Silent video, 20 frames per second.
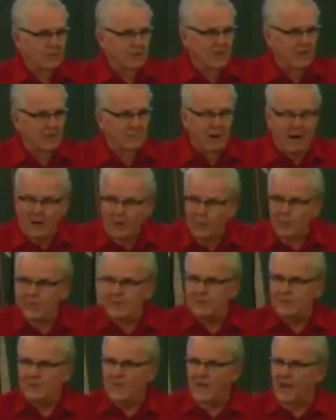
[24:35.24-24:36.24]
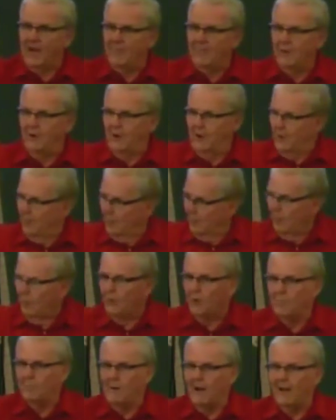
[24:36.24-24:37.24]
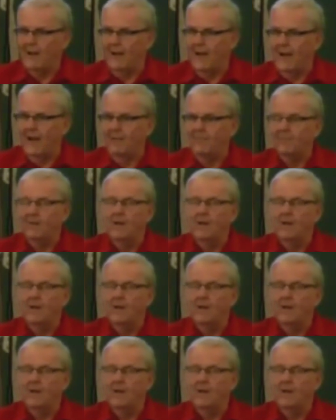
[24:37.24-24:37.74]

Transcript: as my only Savior and the Lord of my life